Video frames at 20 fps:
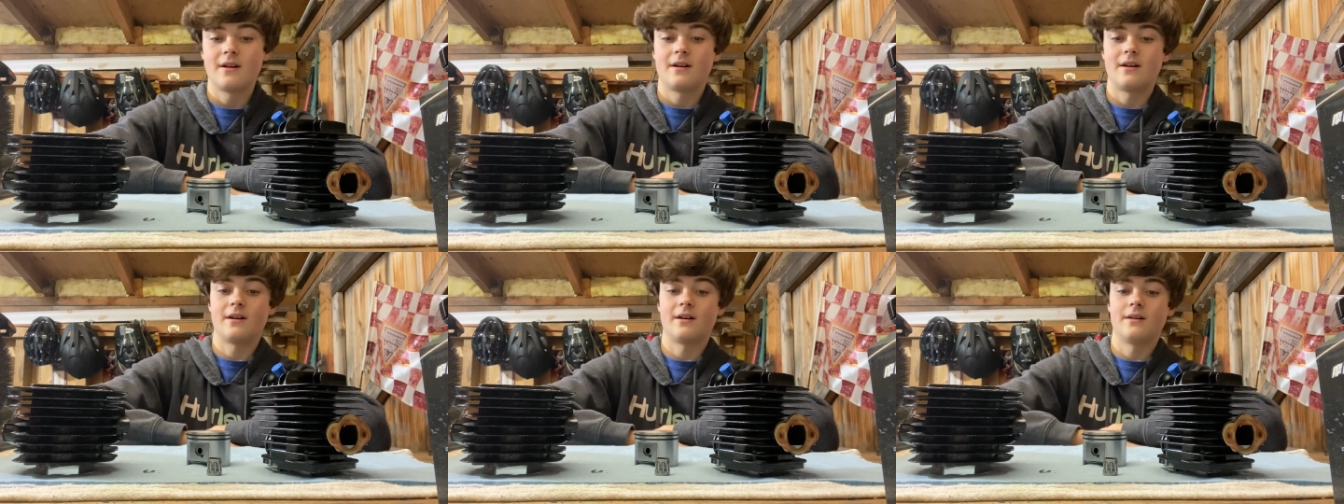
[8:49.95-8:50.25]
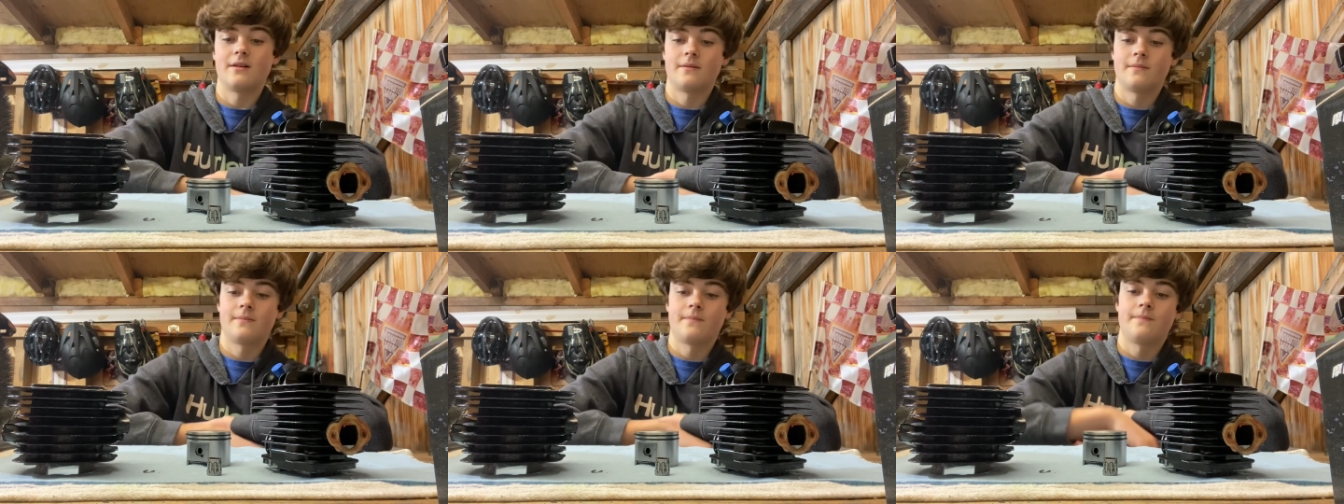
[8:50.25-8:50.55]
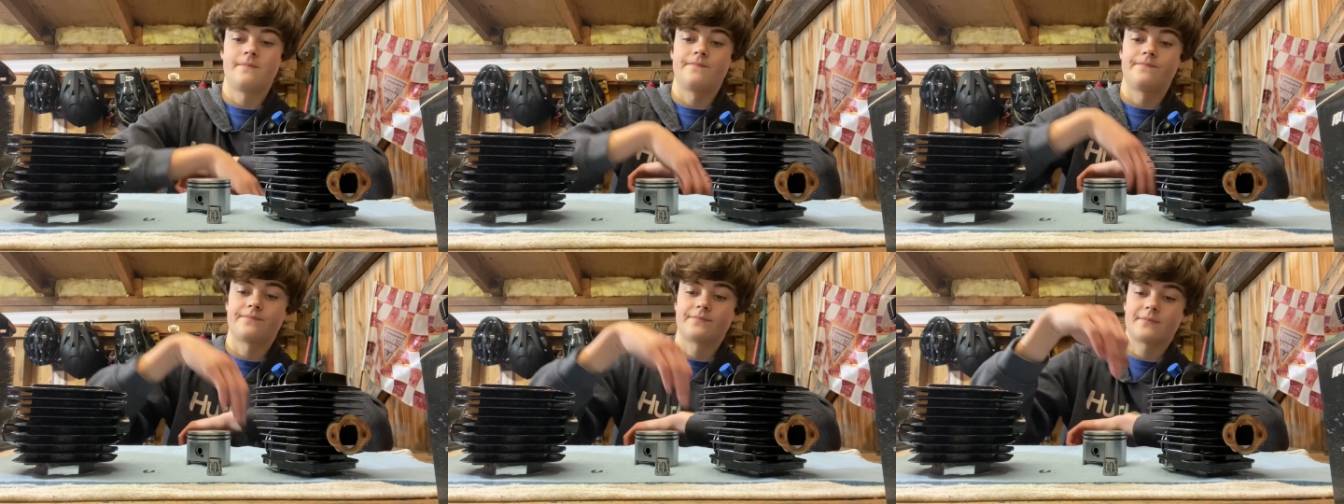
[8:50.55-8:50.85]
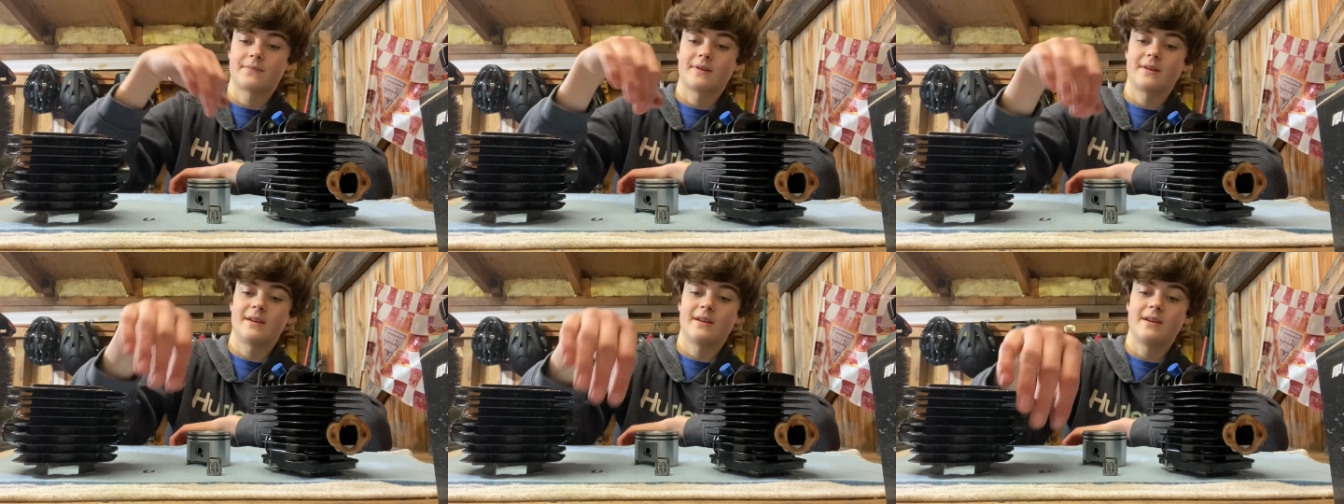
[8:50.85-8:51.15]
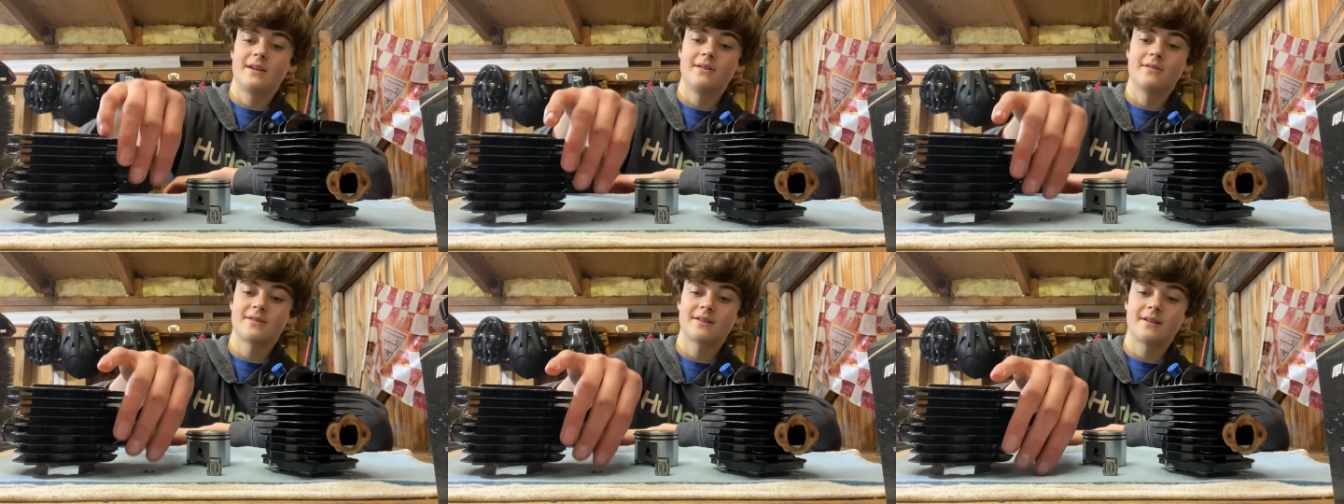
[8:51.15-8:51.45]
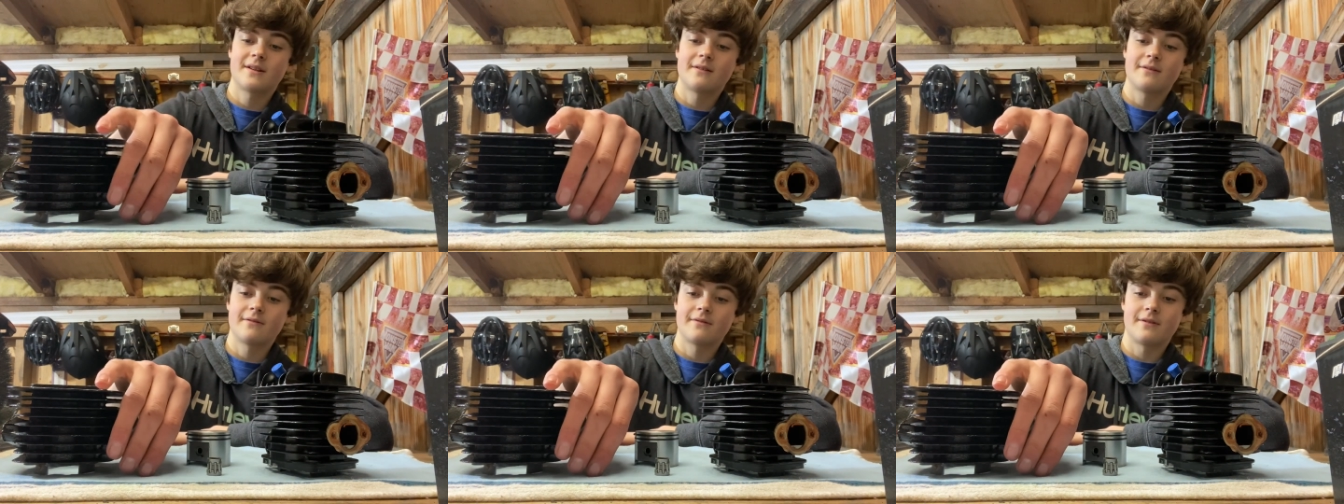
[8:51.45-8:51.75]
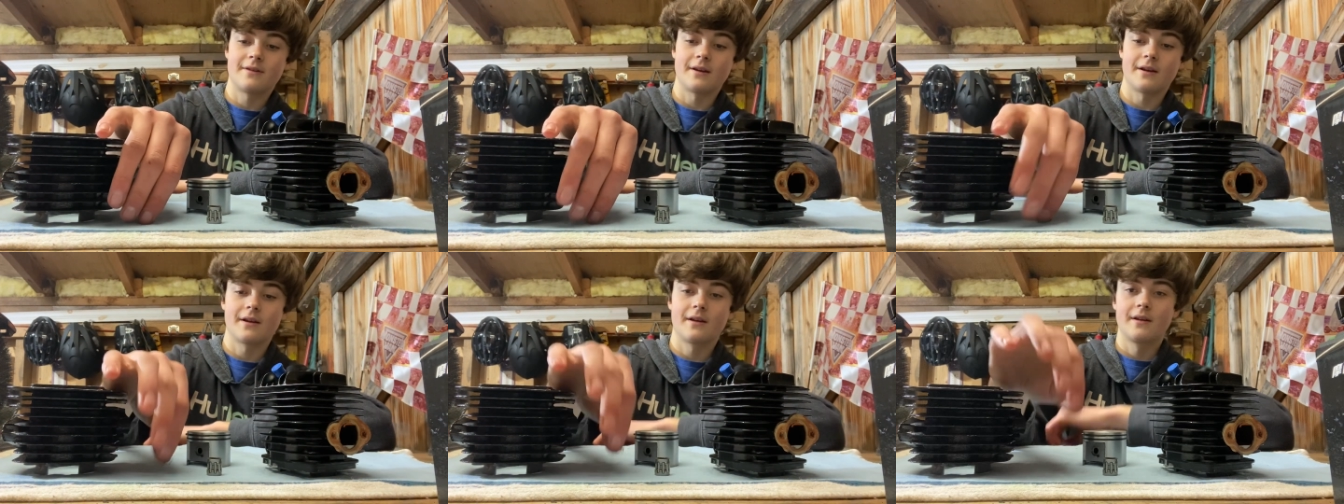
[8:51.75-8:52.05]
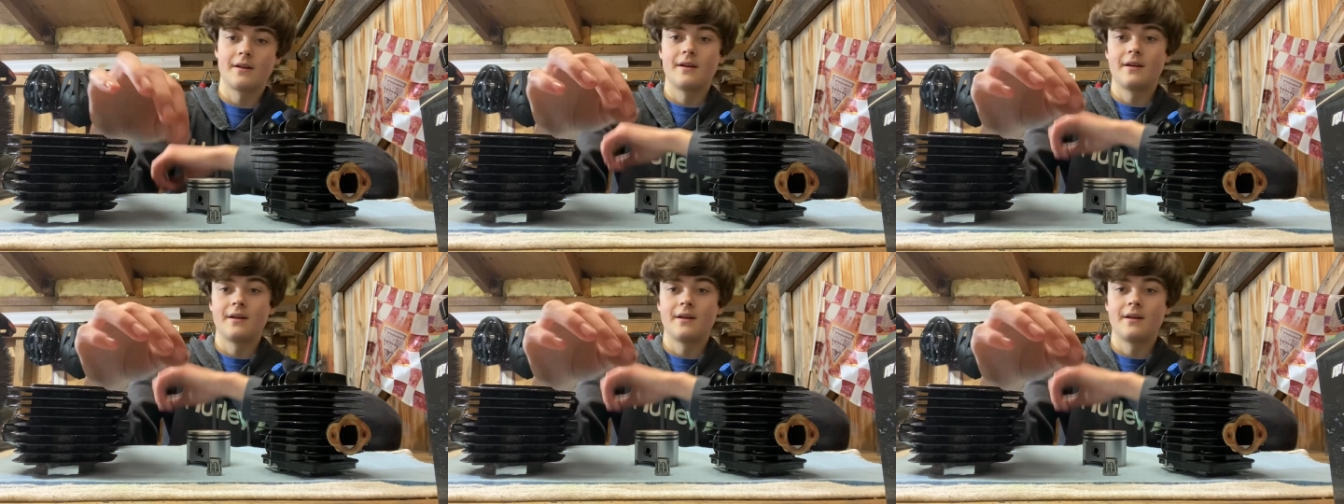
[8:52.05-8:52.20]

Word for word: Um, here's another thing.